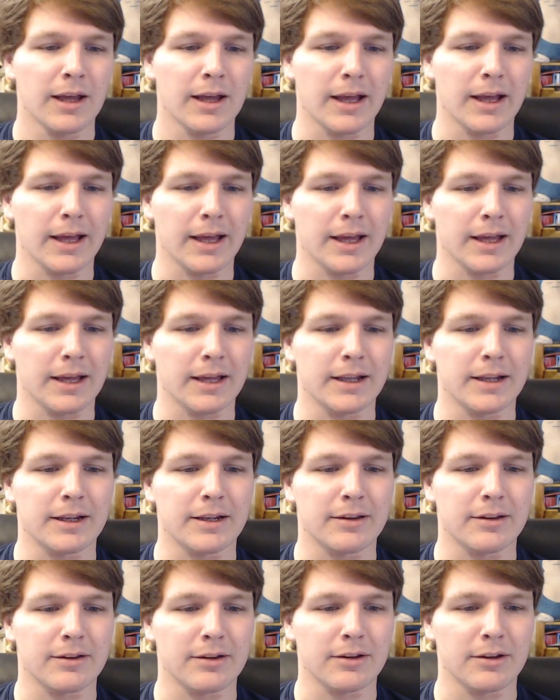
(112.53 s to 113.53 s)

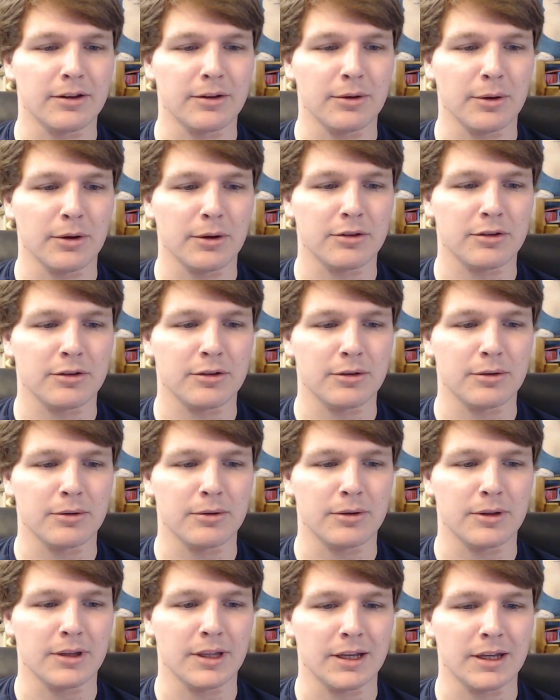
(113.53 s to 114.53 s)
And you also
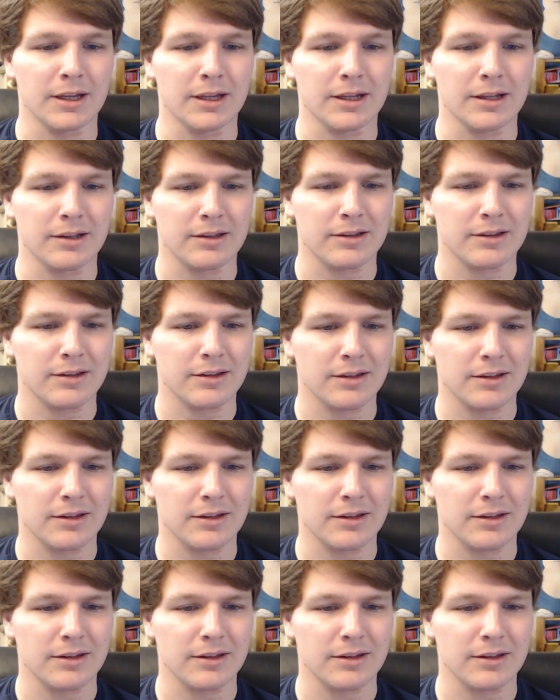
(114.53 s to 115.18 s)
get